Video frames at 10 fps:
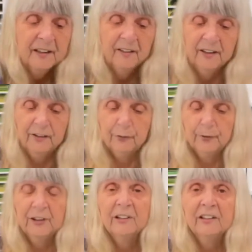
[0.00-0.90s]
This
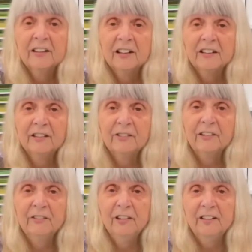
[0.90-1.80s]
one I did
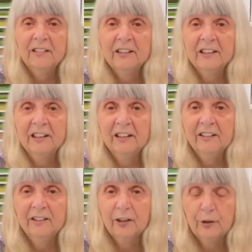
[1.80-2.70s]
very recently
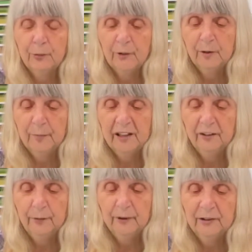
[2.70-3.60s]
that goes with the
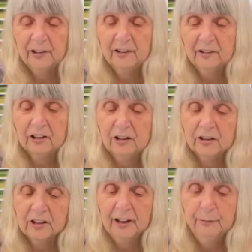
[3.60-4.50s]
Bates Motel
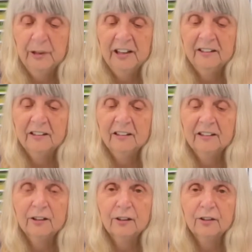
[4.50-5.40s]
clock I made, and
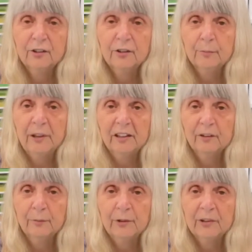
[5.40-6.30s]
it's just a Bates
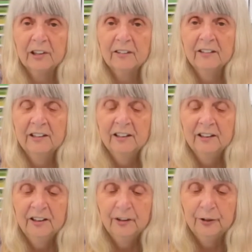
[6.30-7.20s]
Motel
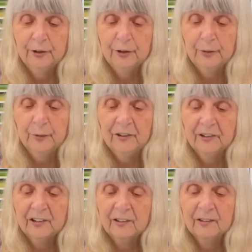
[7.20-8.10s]
tissue
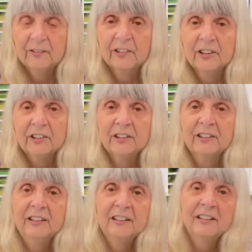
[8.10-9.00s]
box, which
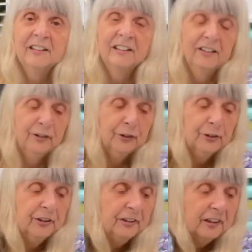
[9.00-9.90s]
I
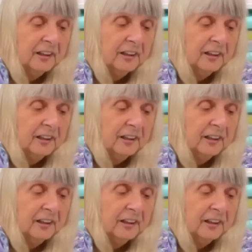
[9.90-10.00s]
enjoyed.